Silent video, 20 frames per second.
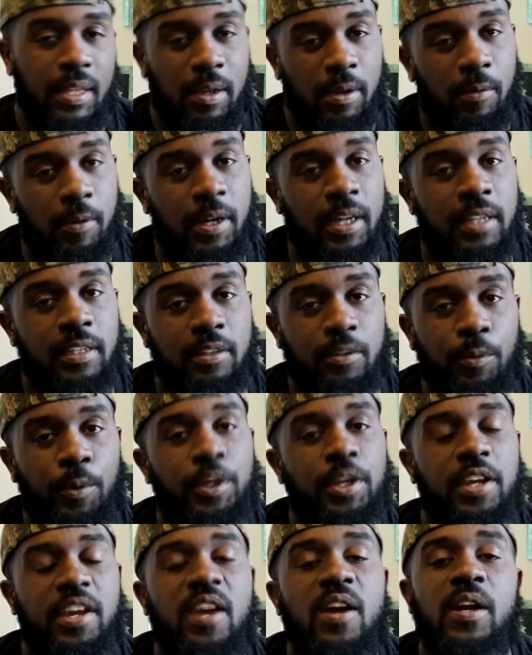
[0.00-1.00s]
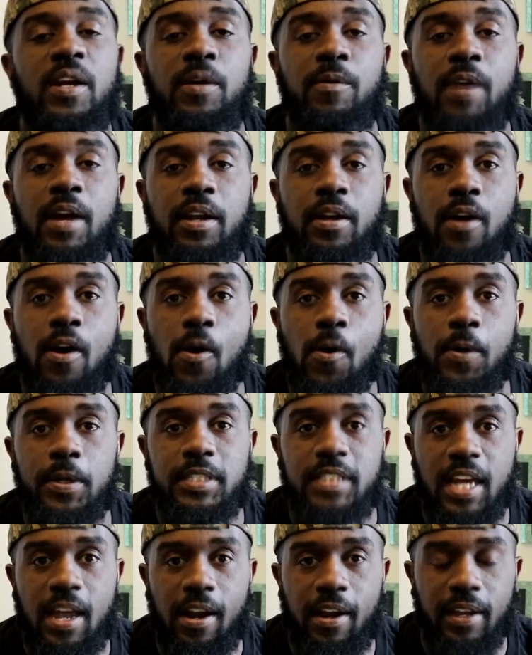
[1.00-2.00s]
When you're carrying around a whole
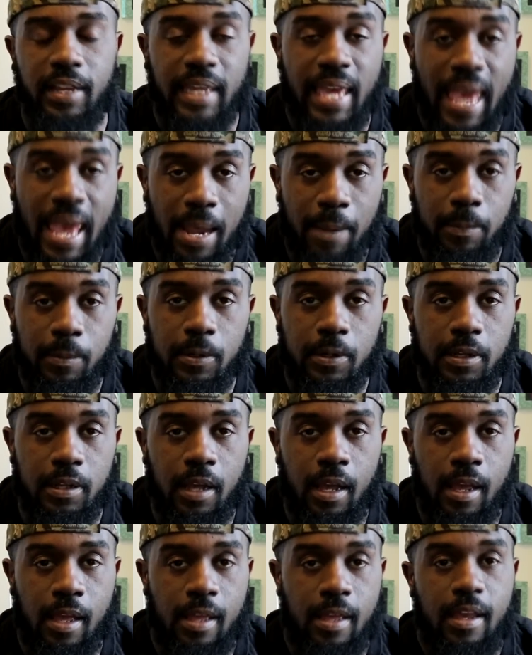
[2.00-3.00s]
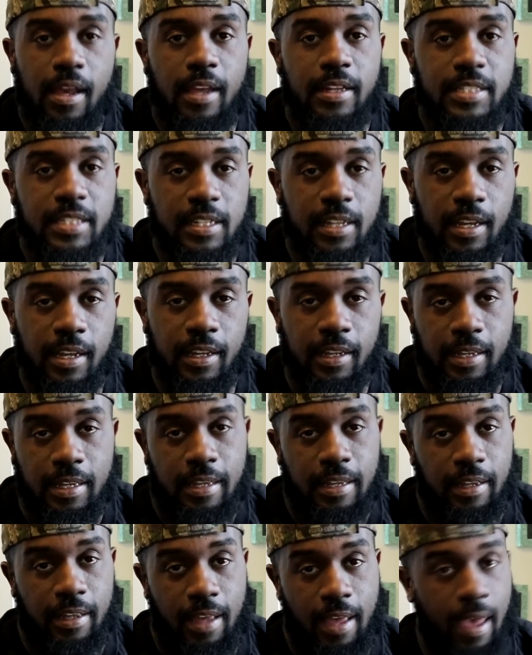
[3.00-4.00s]
entire camera, it's like,
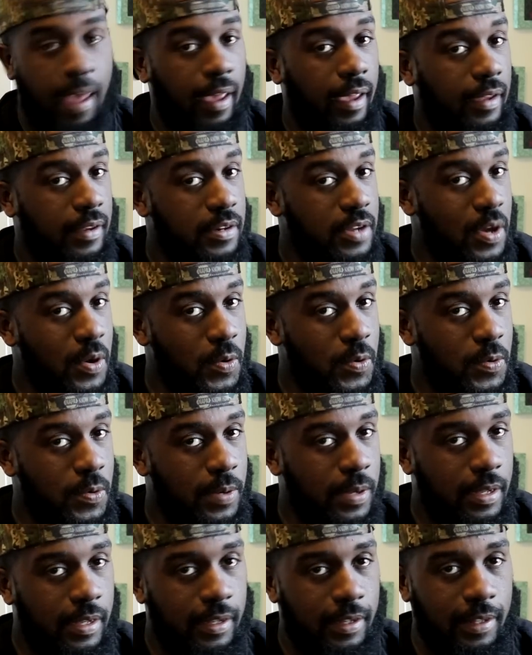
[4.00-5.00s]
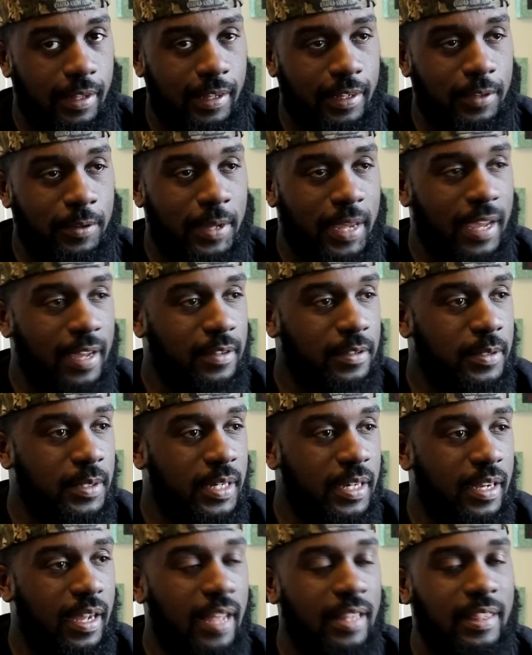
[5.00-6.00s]
hey, no, like you can't do
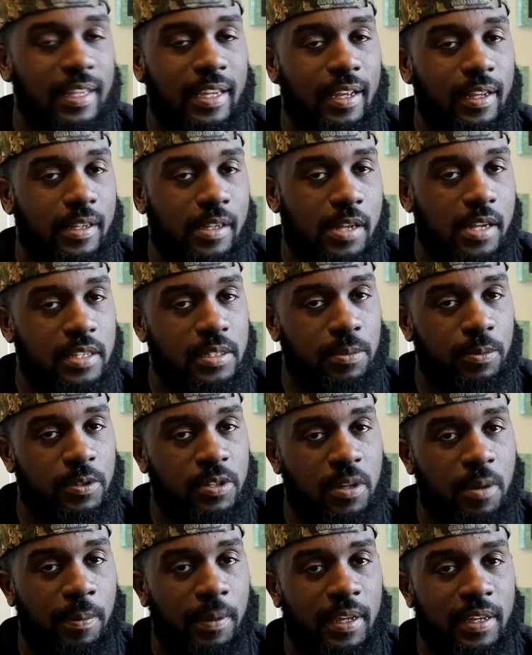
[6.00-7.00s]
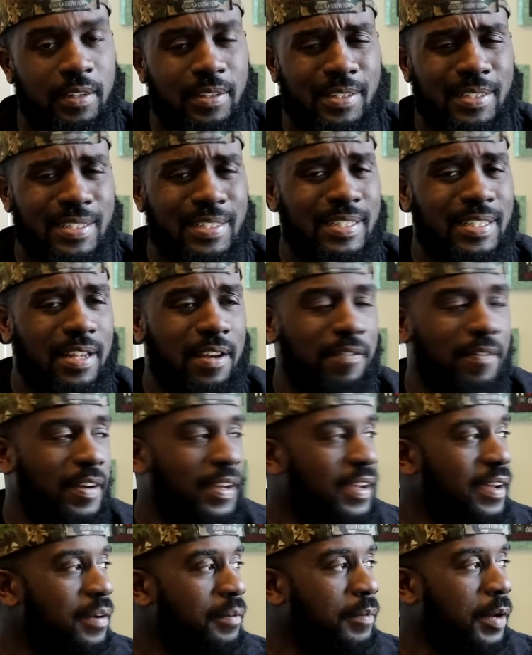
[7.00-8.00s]
that. I think a customer's complaining because he said if I
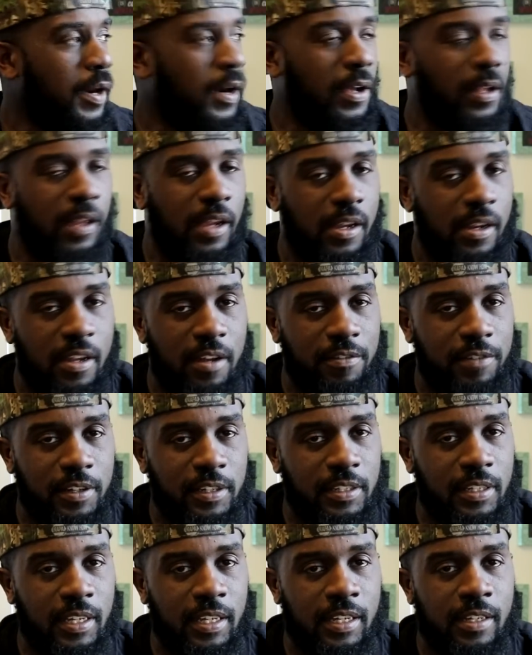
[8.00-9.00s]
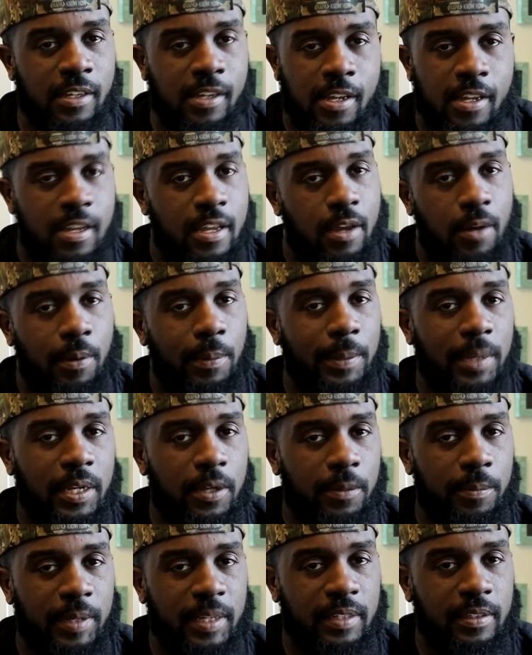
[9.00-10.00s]
come early enough in the day, it would be
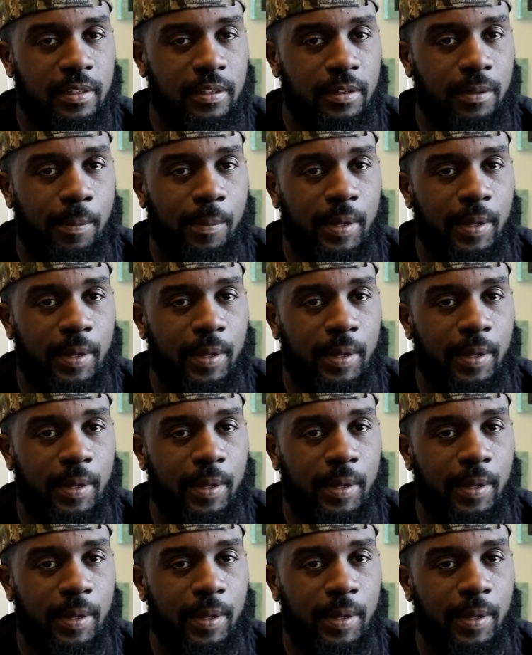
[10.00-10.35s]
no big deal.